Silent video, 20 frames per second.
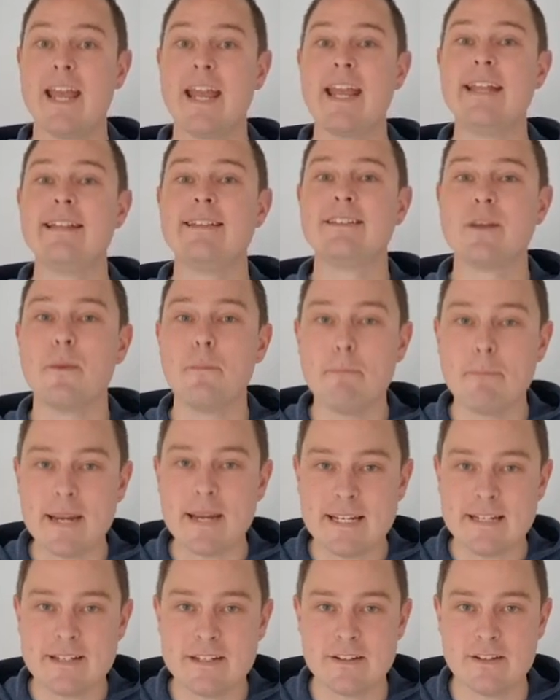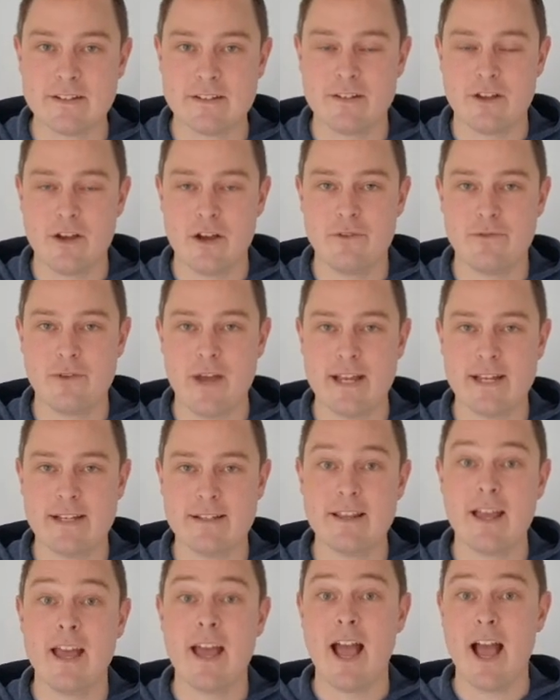Intermediate
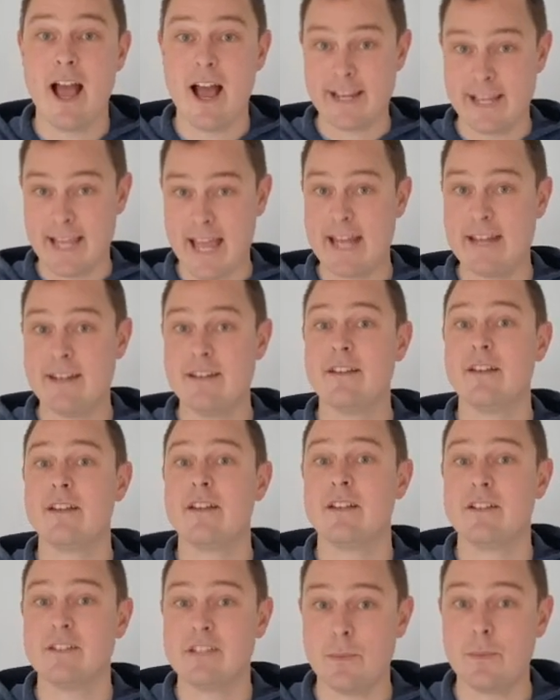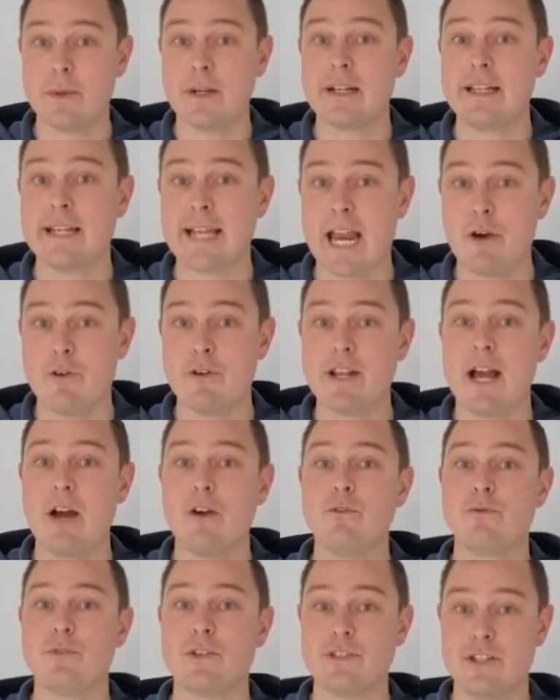surveys, again, typically carried
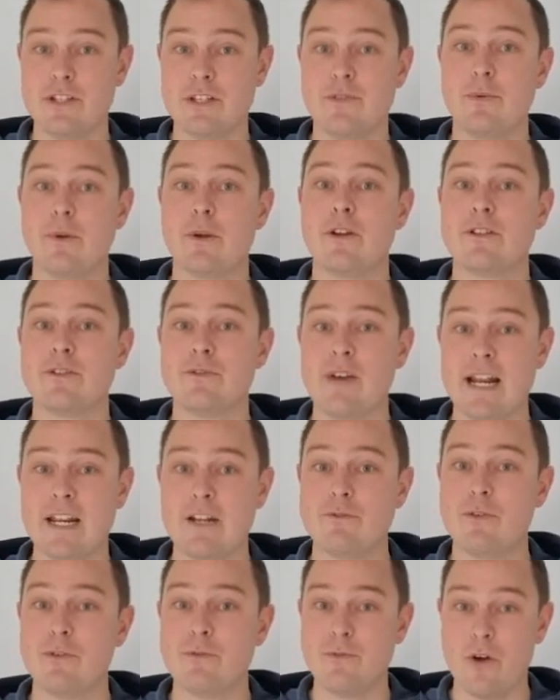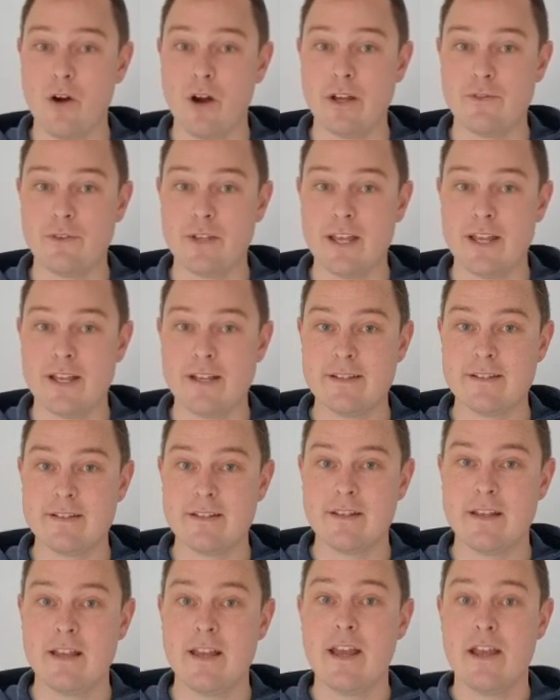out for certificates valid for 5 years.
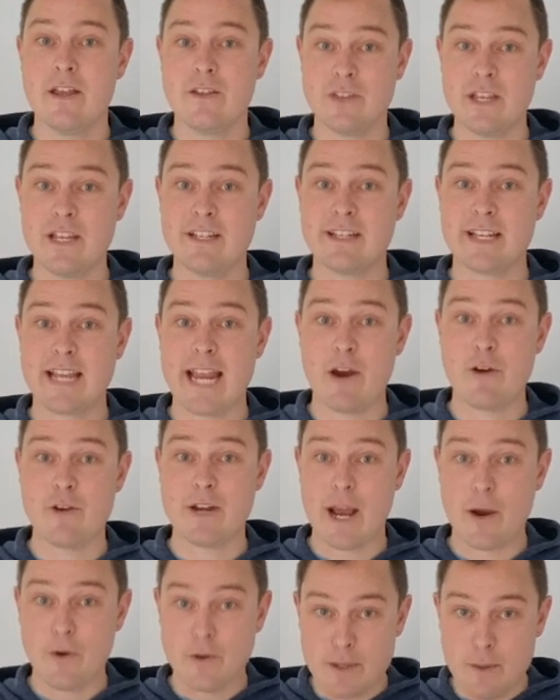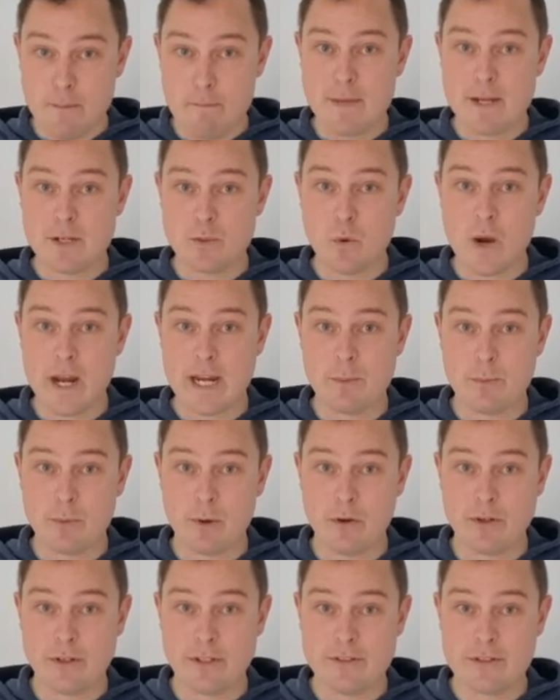These are carried out at the midway
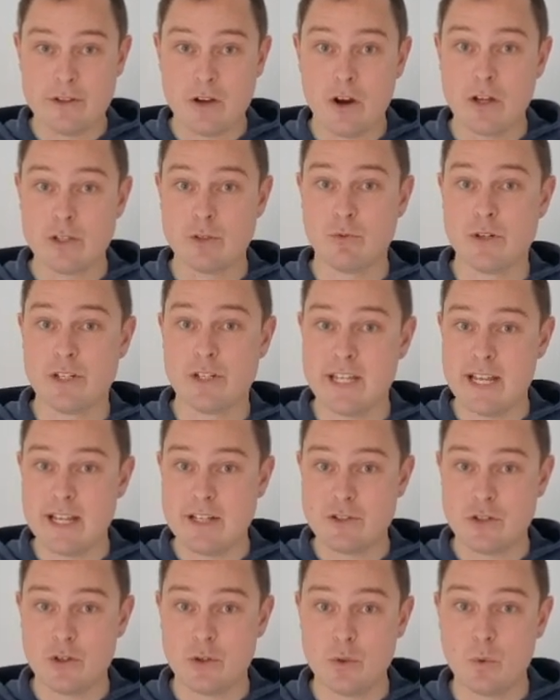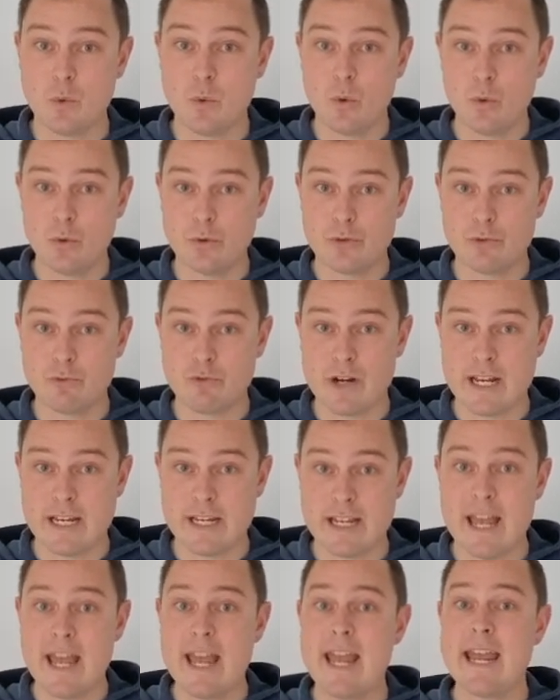point, either on year 2 or
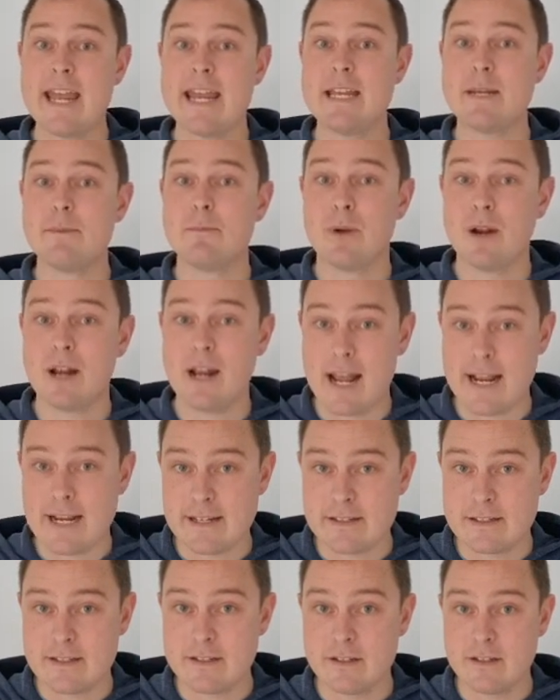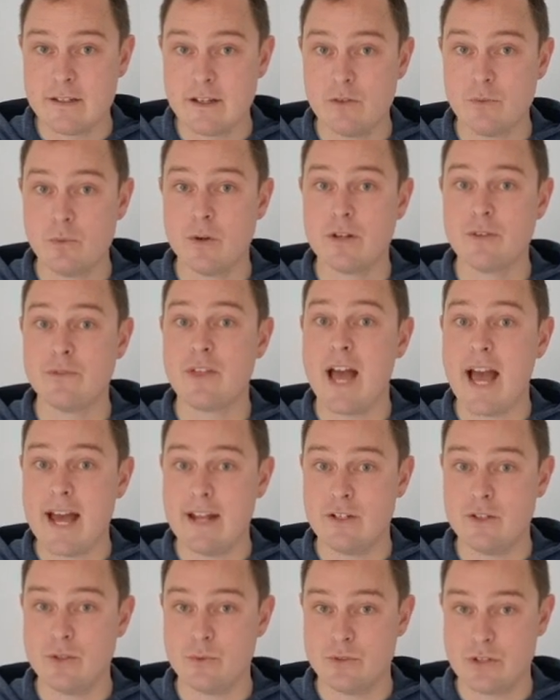3, in place of one of the
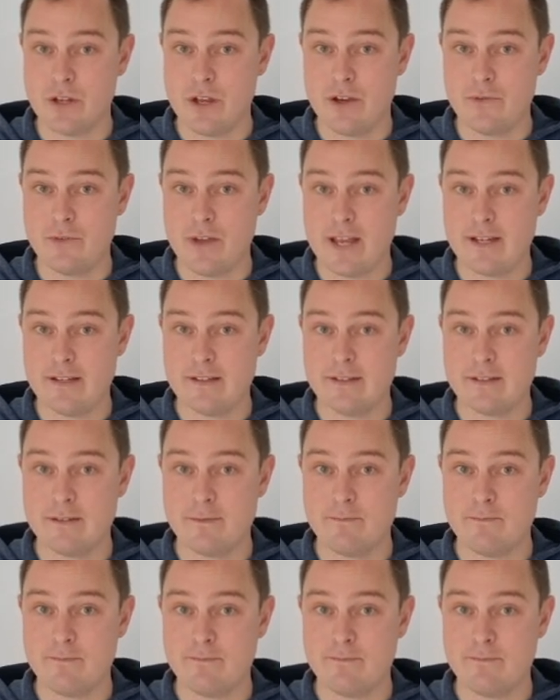annual surveys.